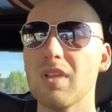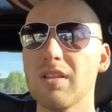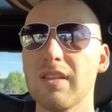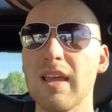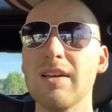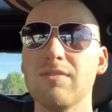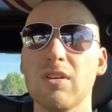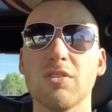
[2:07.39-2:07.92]

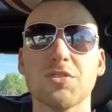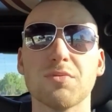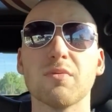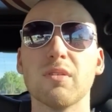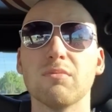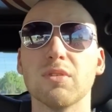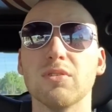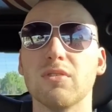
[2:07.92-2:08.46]
They have the
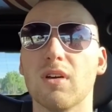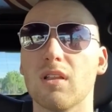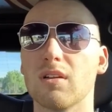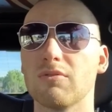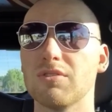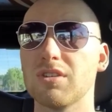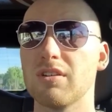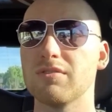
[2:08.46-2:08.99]
Ultramarine blue color,
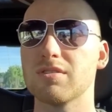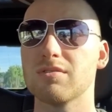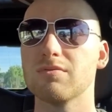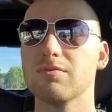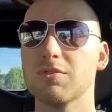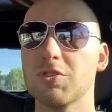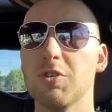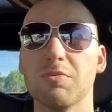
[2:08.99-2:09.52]
which I was
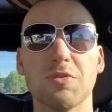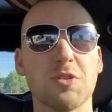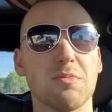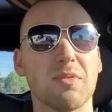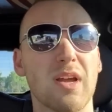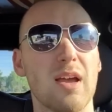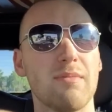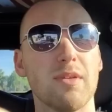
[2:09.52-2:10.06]

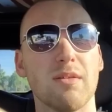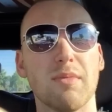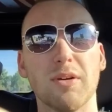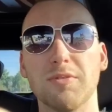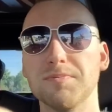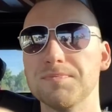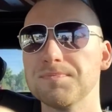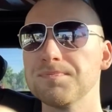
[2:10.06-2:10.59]
super happy
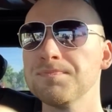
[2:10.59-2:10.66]
about.